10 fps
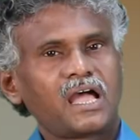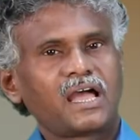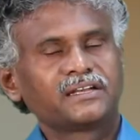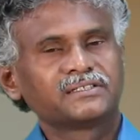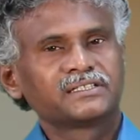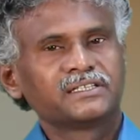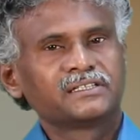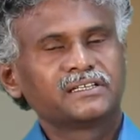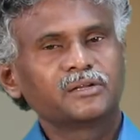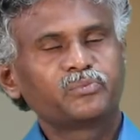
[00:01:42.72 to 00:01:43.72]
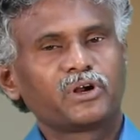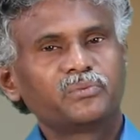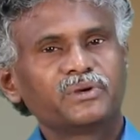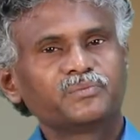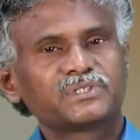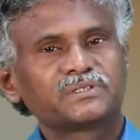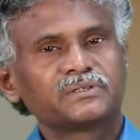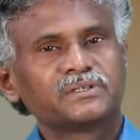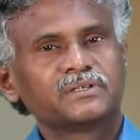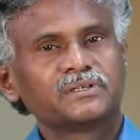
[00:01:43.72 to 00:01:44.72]
and there are problems
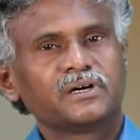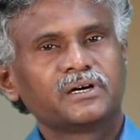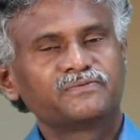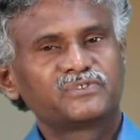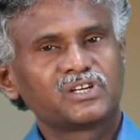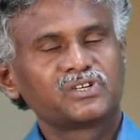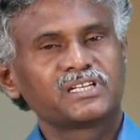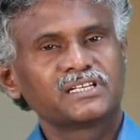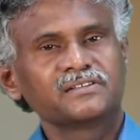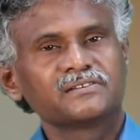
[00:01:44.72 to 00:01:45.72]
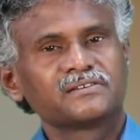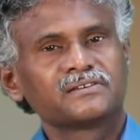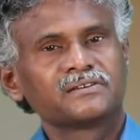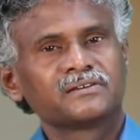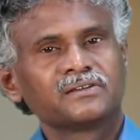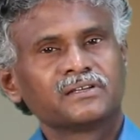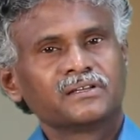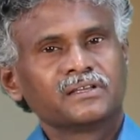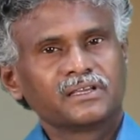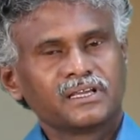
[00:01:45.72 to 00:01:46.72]
of children
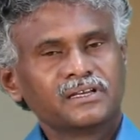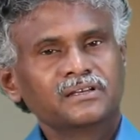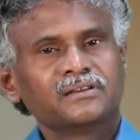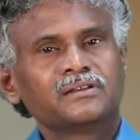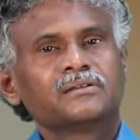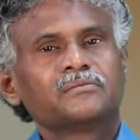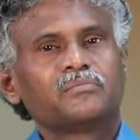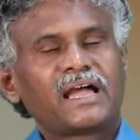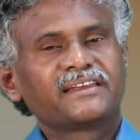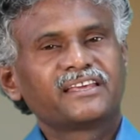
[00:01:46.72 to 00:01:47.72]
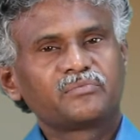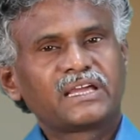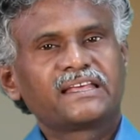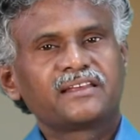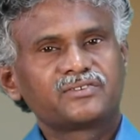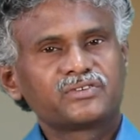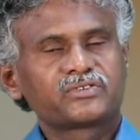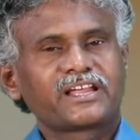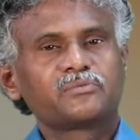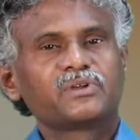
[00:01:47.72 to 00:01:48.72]
in minority
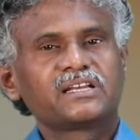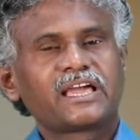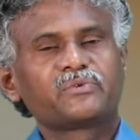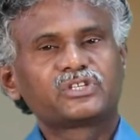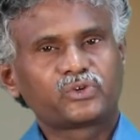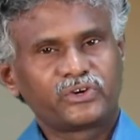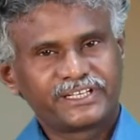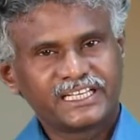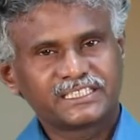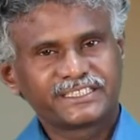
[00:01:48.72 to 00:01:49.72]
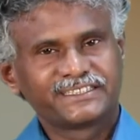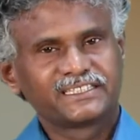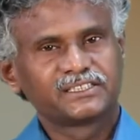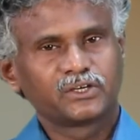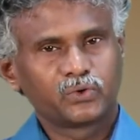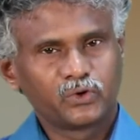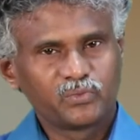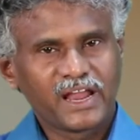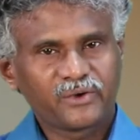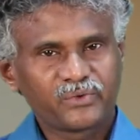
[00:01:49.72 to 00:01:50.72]
tribal language context. The home
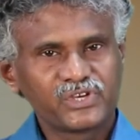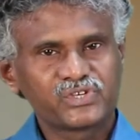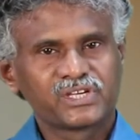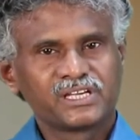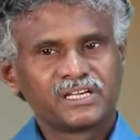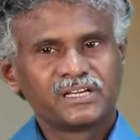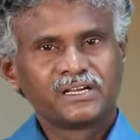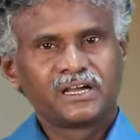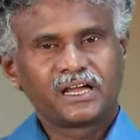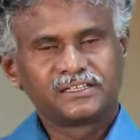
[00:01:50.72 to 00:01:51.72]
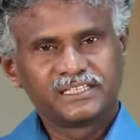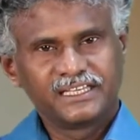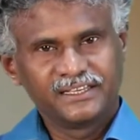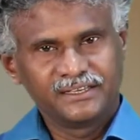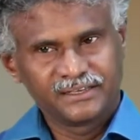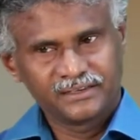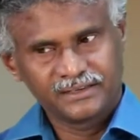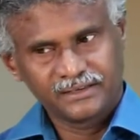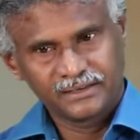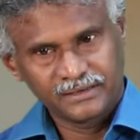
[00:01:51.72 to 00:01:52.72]
language and the
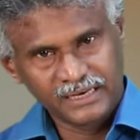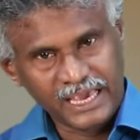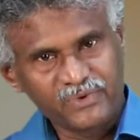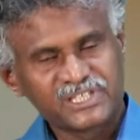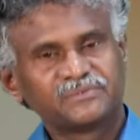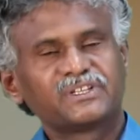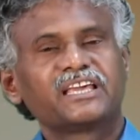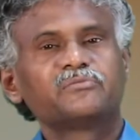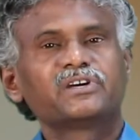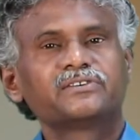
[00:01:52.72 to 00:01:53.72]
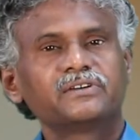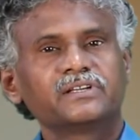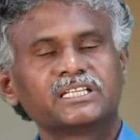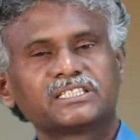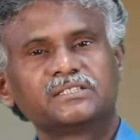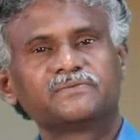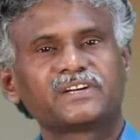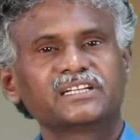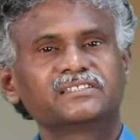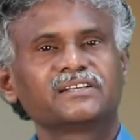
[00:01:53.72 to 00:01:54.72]
language of the neighborhood is
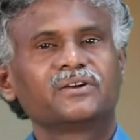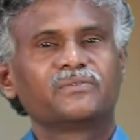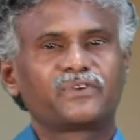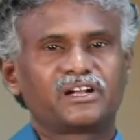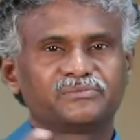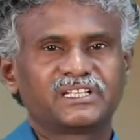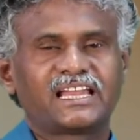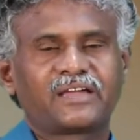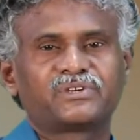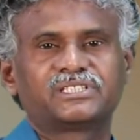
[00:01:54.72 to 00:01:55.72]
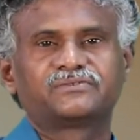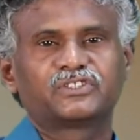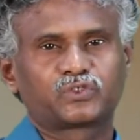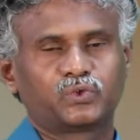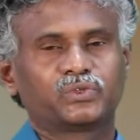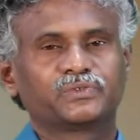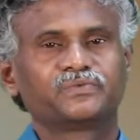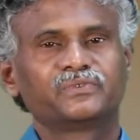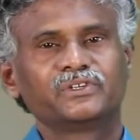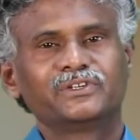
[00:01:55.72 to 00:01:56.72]
different from the language of the school.
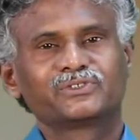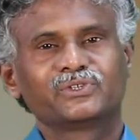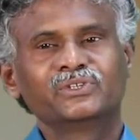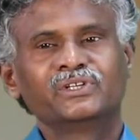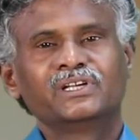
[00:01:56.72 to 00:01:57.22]
So,